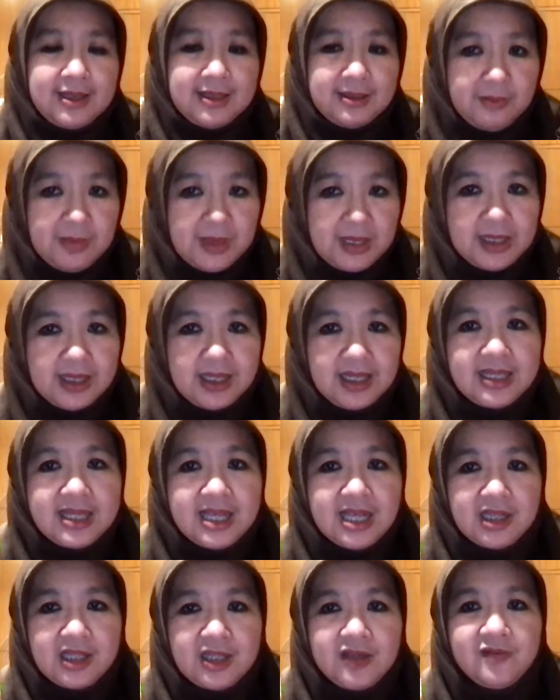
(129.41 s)
had been
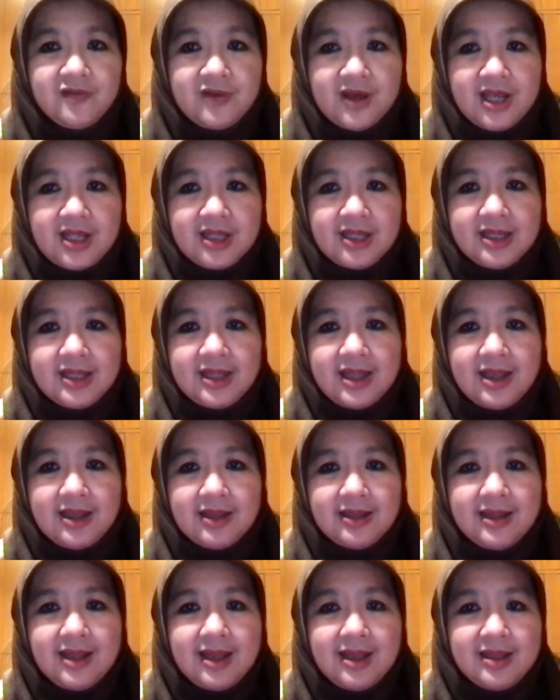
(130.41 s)
identified,
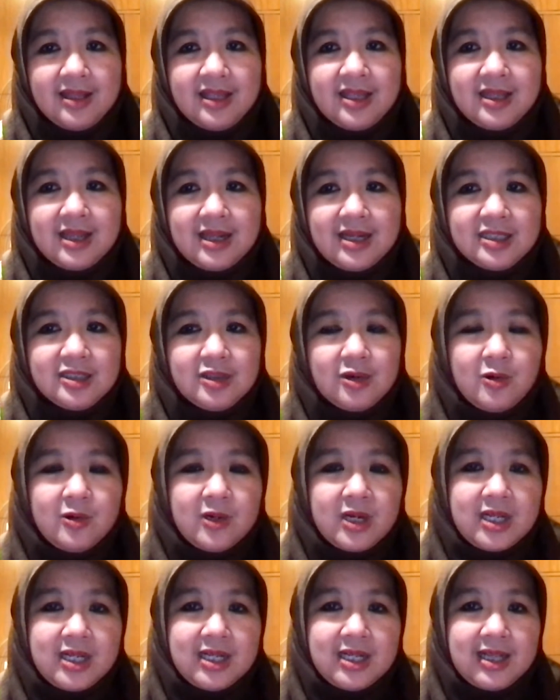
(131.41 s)
I think there is
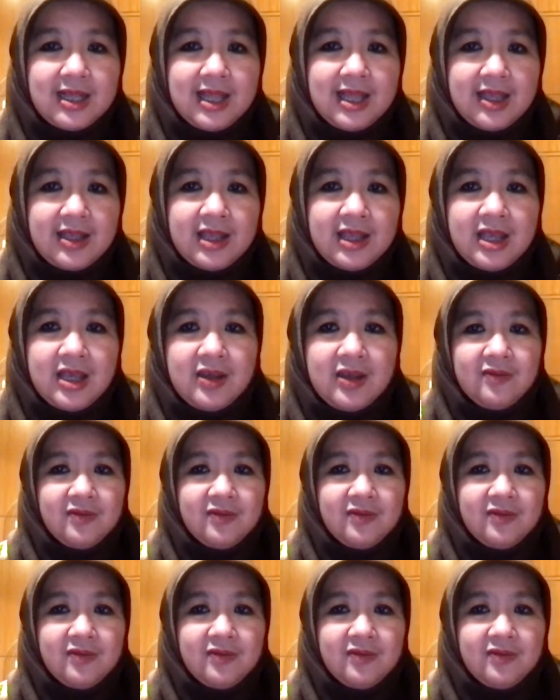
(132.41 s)
already like